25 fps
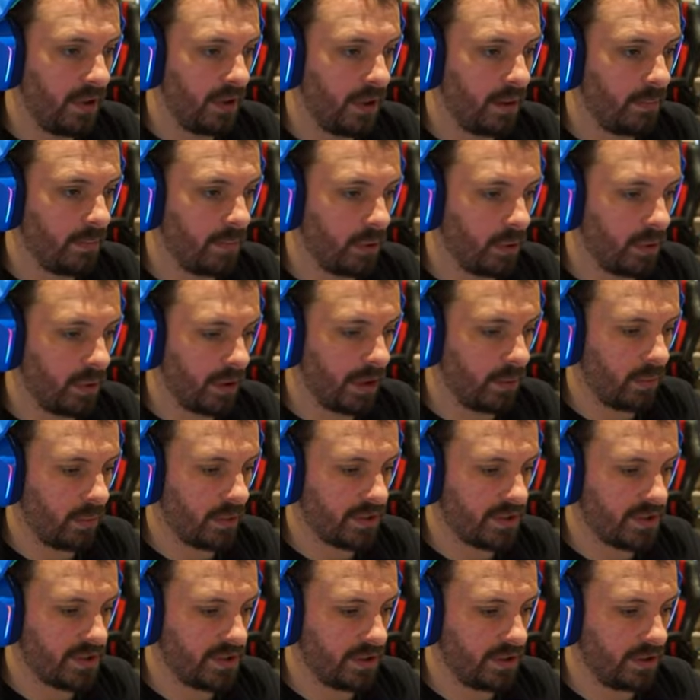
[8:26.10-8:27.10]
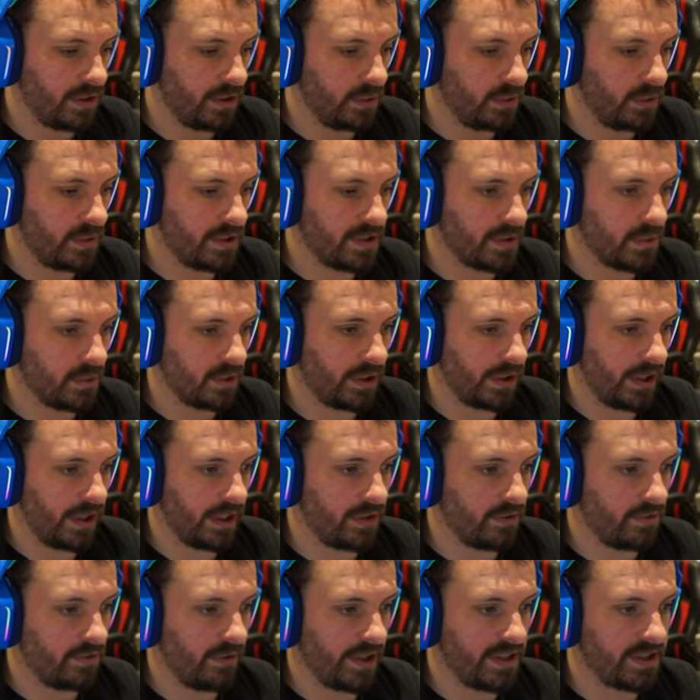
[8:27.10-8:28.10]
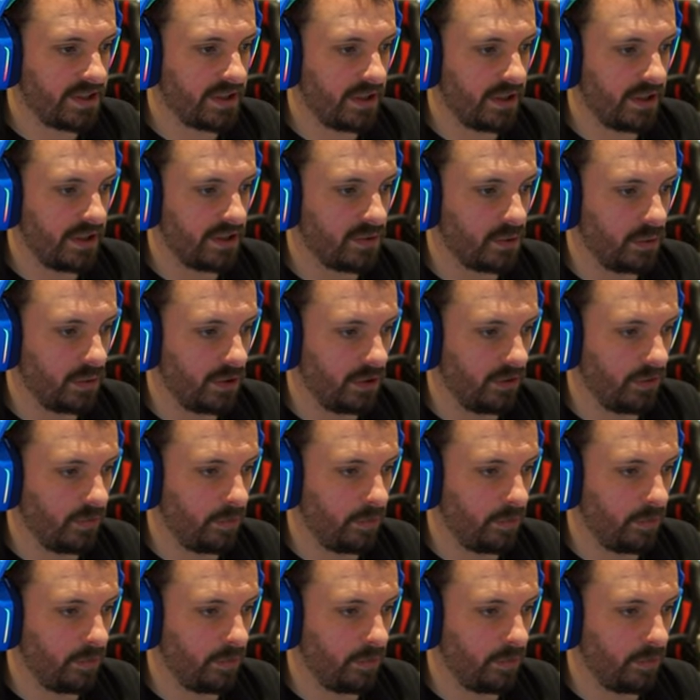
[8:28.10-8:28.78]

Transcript: But what I want to do is I want to get the rest of these walls